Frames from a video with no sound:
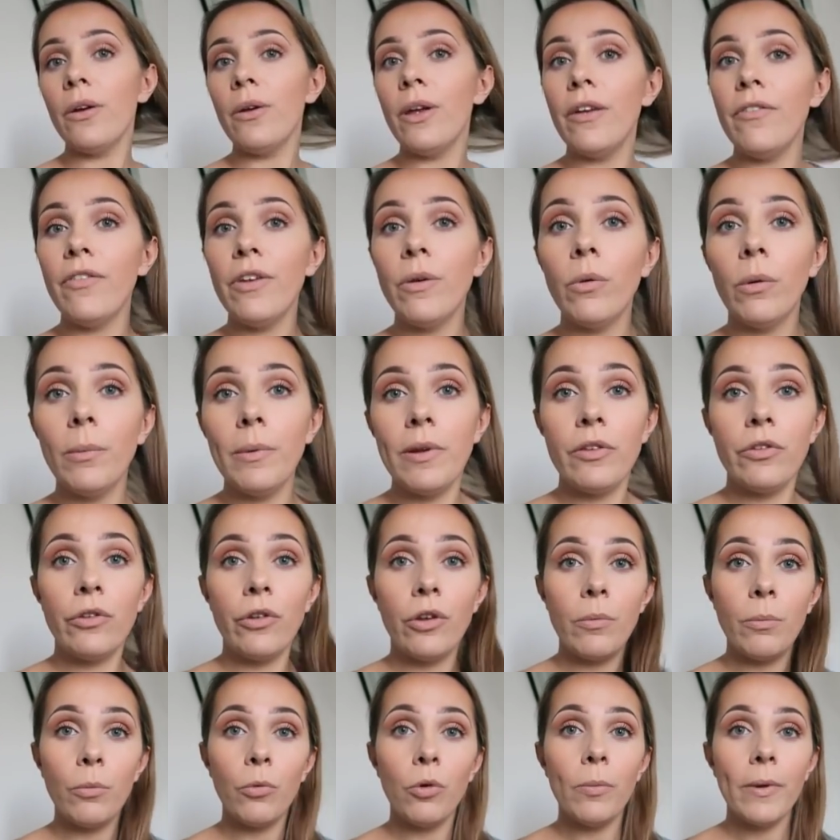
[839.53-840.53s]
If you want me to
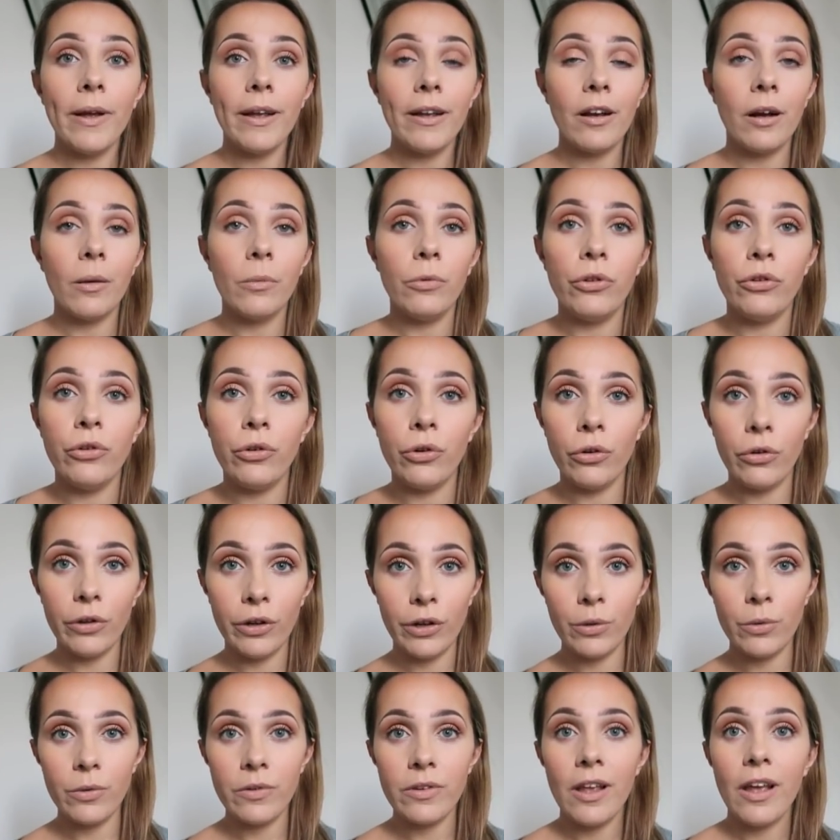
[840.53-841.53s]
do more makeup
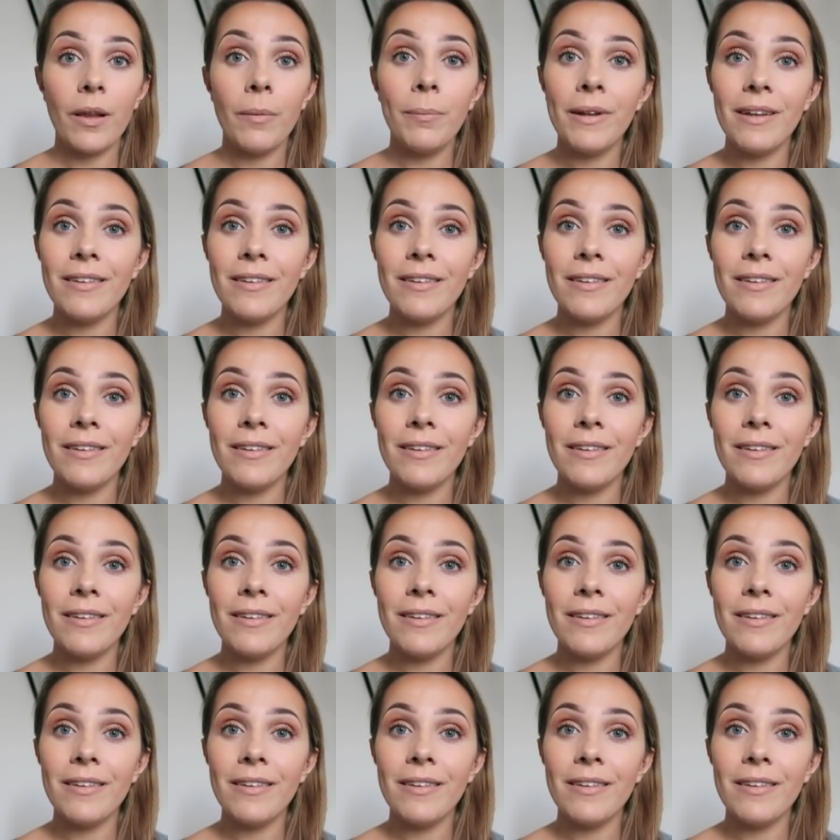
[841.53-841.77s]
tutorials,